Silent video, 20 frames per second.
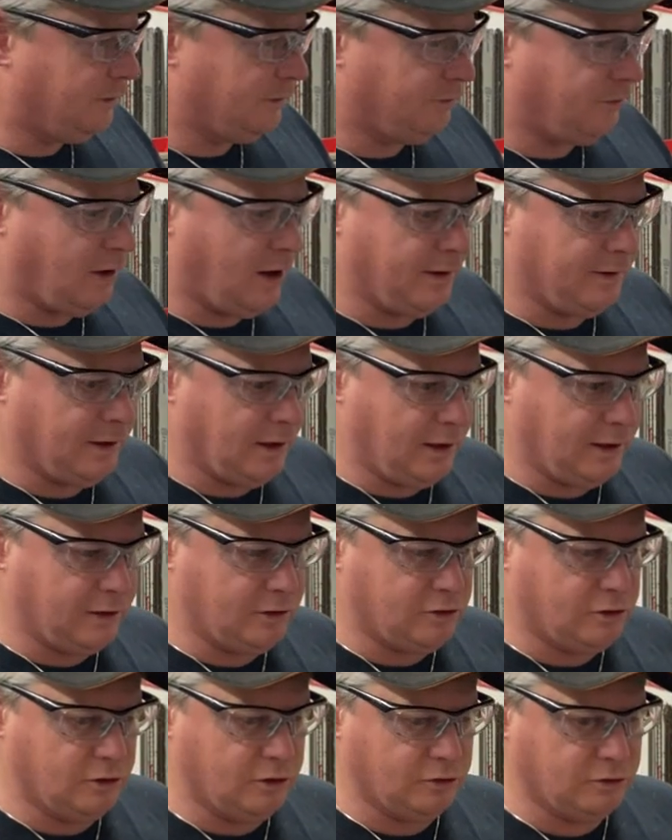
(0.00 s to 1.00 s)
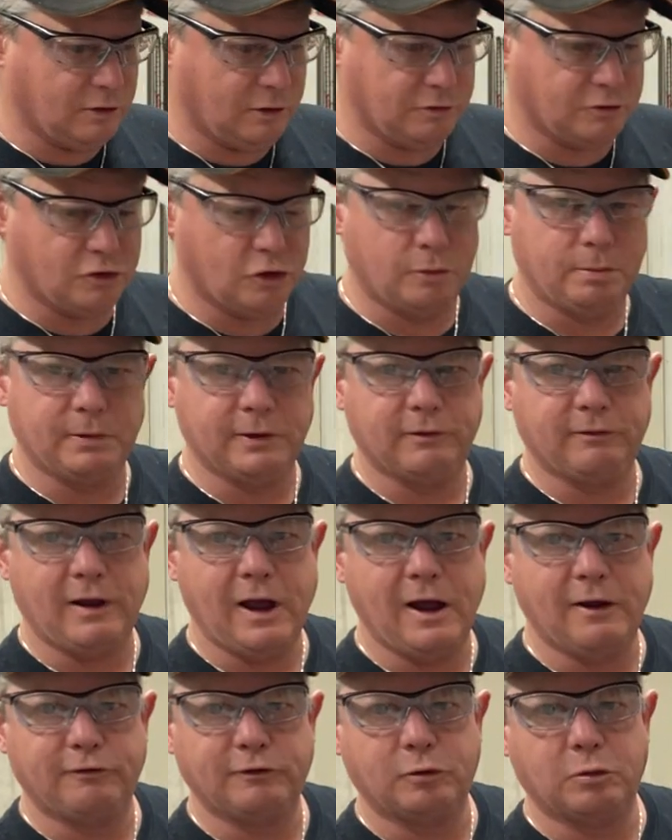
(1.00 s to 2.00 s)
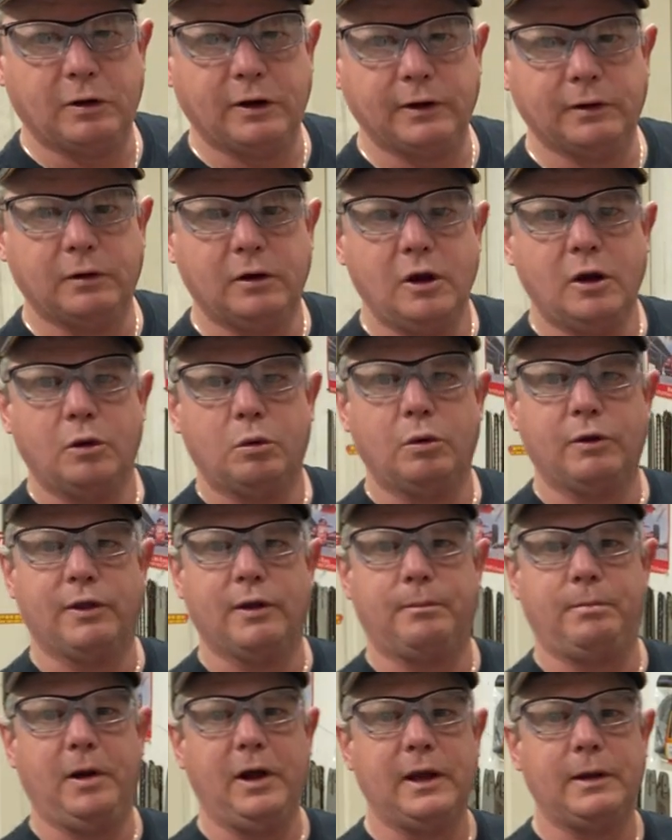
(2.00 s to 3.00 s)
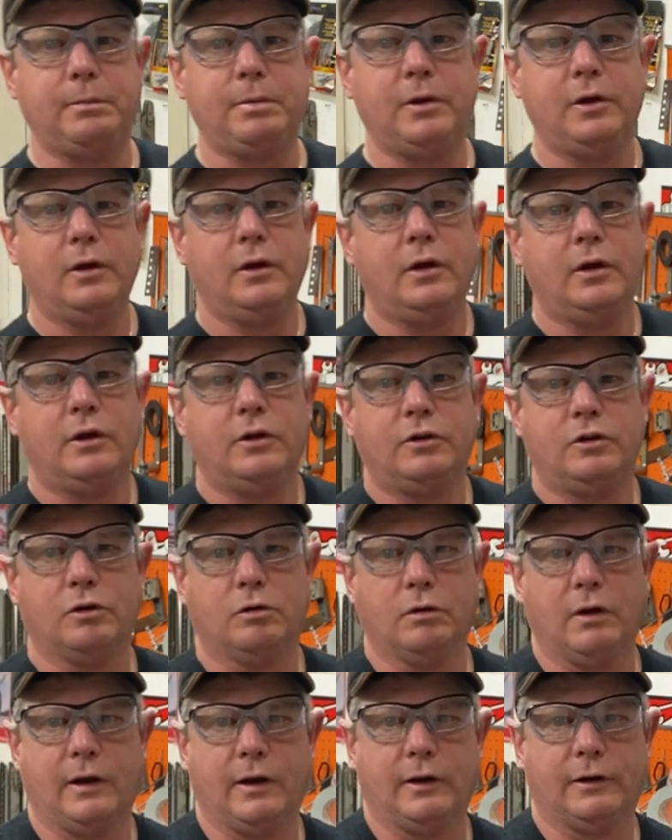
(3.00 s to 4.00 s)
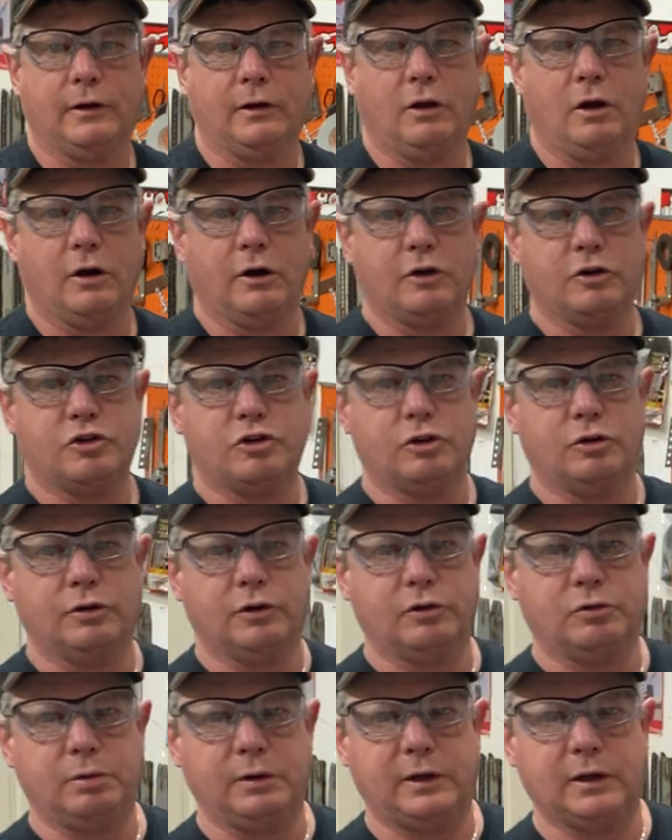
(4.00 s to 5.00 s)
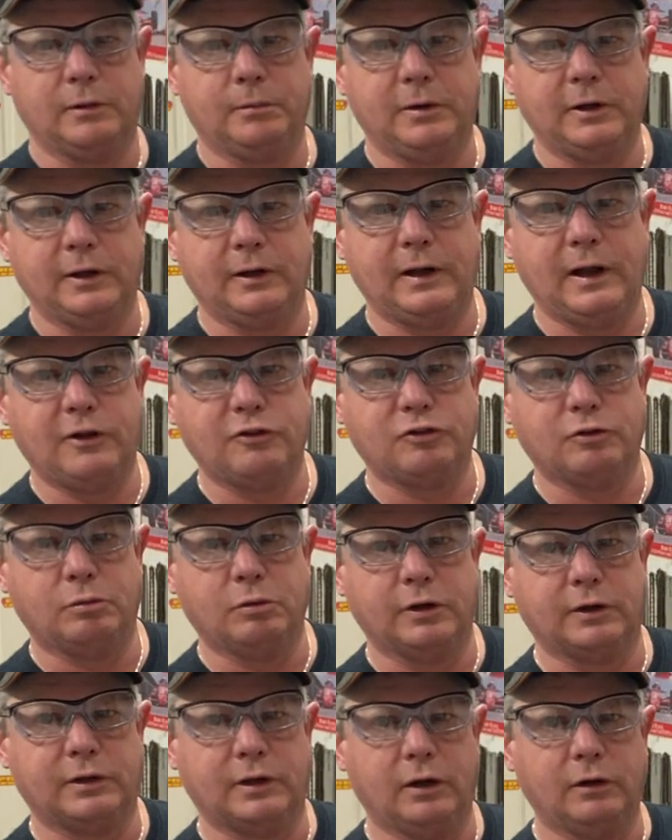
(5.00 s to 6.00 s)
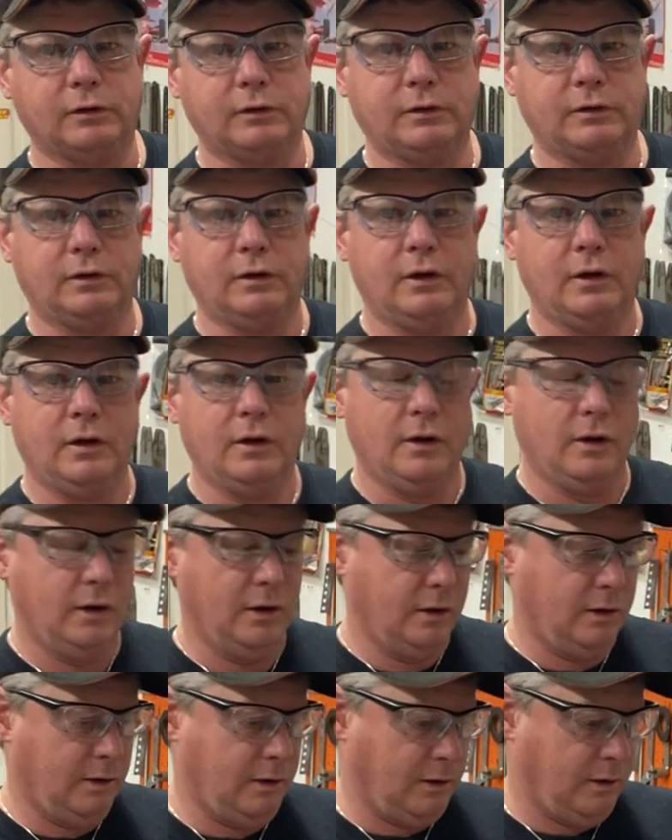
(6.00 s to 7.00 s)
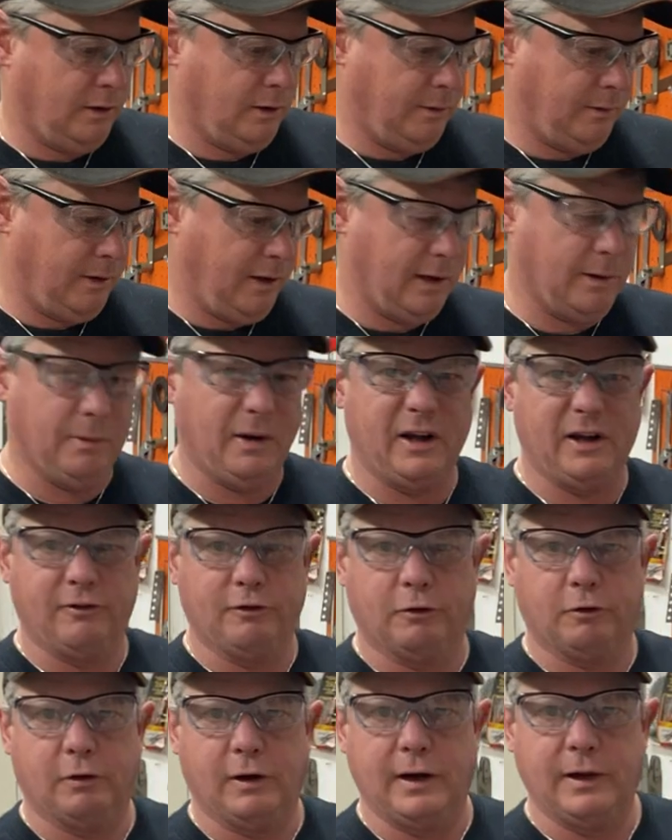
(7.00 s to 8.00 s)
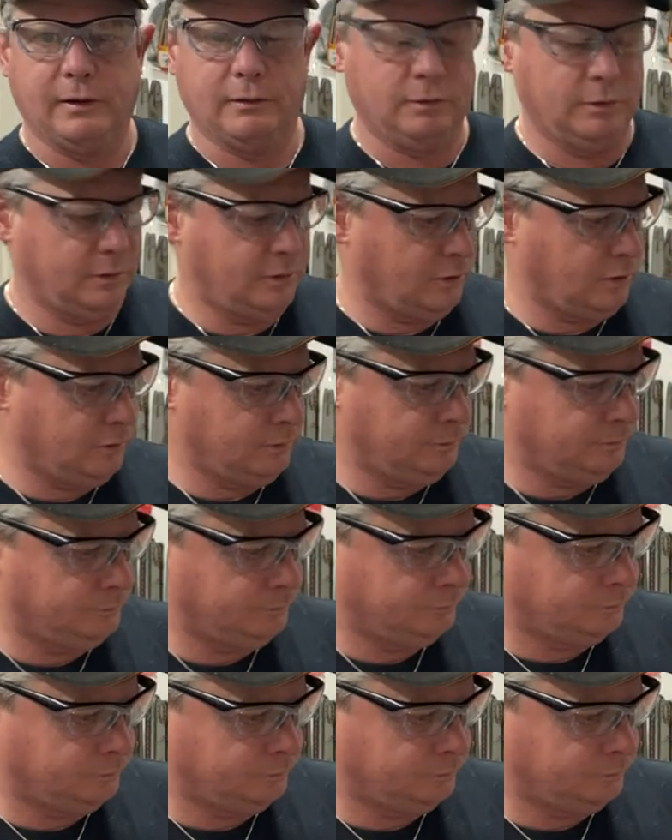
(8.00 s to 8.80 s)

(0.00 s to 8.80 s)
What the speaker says: the 592s. I was hoping of having one with a pipe to run at the logger show this weekend, but it hasn't worked out. And it might even rain, so